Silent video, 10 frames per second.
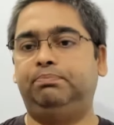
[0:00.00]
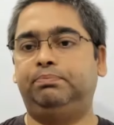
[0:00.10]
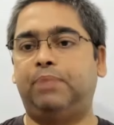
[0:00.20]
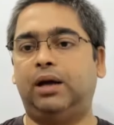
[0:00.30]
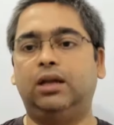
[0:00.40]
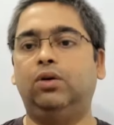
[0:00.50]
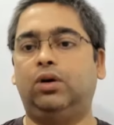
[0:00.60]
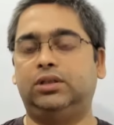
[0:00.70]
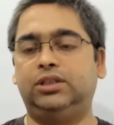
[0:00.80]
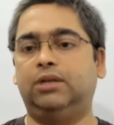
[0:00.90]
parking
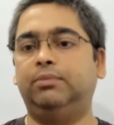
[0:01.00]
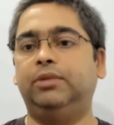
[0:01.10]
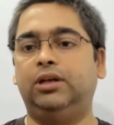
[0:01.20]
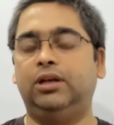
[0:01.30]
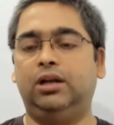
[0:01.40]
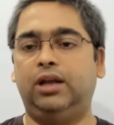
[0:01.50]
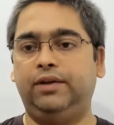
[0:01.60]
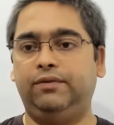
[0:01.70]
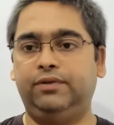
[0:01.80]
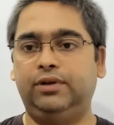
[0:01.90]
lot system in real
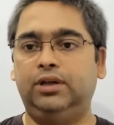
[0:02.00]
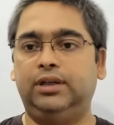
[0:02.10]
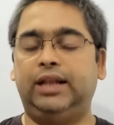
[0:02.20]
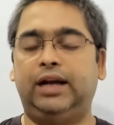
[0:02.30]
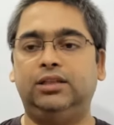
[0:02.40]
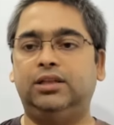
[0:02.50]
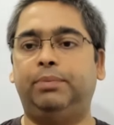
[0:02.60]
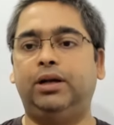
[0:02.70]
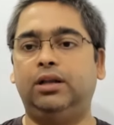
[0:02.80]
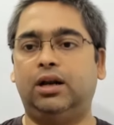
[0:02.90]
life. That is a
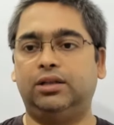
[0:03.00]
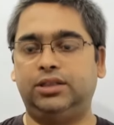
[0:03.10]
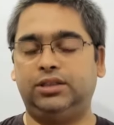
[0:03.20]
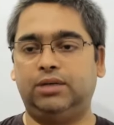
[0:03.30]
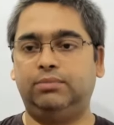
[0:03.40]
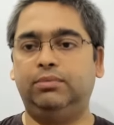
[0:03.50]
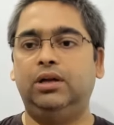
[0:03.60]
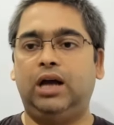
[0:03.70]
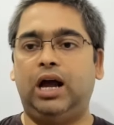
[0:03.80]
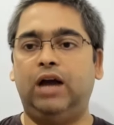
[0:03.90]
pretty large system.
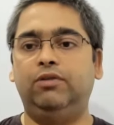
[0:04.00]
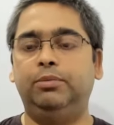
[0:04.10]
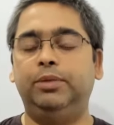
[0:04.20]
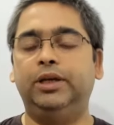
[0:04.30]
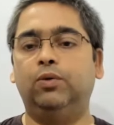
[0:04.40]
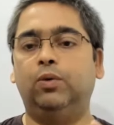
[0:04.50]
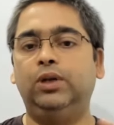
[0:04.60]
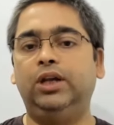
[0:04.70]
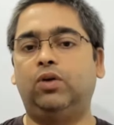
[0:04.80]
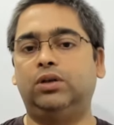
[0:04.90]
I will be
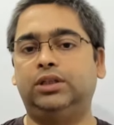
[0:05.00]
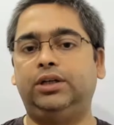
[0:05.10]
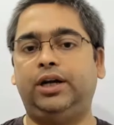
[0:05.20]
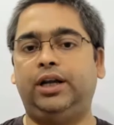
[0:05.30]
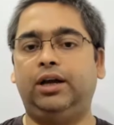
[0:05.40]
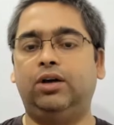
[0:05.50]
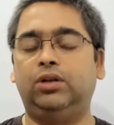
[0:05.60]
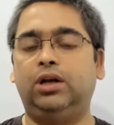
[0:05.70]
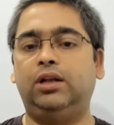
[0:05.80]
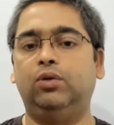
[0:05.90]
only concentrating on
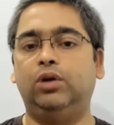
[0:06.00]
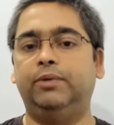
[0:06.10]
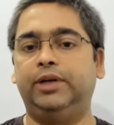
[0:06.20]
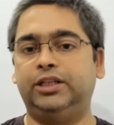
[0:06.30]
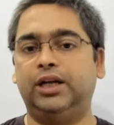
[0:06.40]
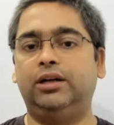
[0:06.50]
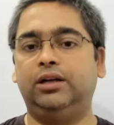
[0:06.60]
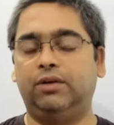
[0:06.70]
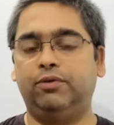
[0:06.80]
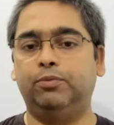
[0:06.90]
the low level design
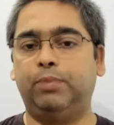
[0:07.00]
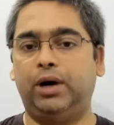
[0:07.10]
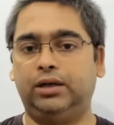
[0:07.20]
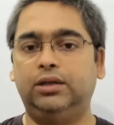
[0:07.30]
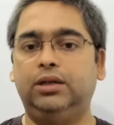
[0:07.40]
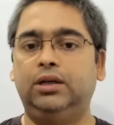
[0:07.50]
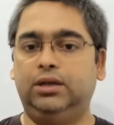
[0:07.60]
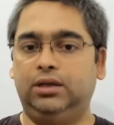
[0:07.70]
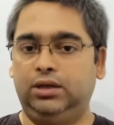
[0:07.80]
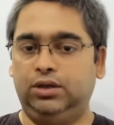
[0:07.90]
interview part.
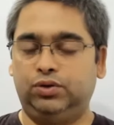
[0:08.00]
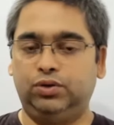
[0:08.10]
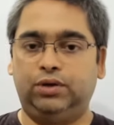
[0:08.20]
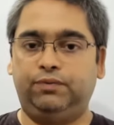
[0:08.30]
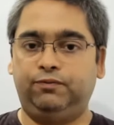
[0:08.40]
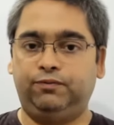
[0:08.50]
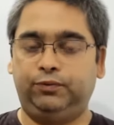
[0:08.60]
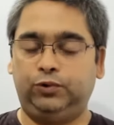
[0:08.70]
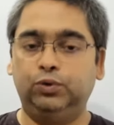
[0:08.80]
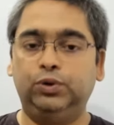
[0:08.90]
So the
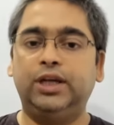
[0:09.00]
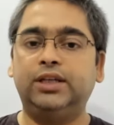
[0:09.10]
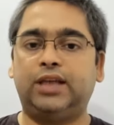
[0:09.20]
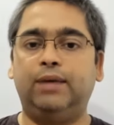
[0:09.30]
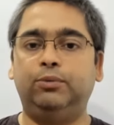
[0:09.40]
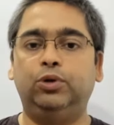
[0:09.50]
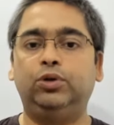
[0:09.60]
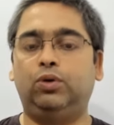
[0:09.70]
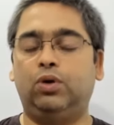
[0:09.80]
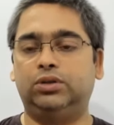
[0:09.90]
two things I am
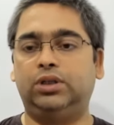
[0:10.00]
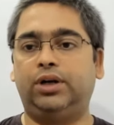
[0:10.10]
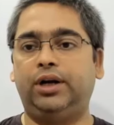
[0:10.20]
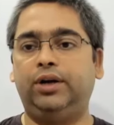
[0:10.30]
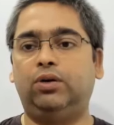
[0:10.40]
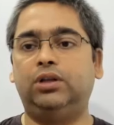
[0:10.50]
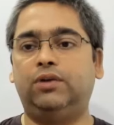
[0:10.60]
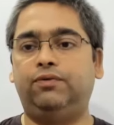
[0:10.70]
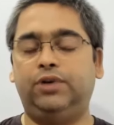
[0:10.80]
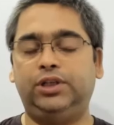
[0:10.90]
going to concentrate on. The
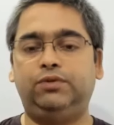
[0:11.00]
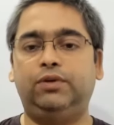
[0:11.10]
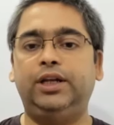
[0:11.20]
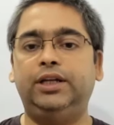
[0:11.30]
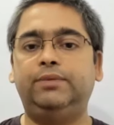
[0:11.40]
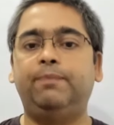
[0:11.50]
first one is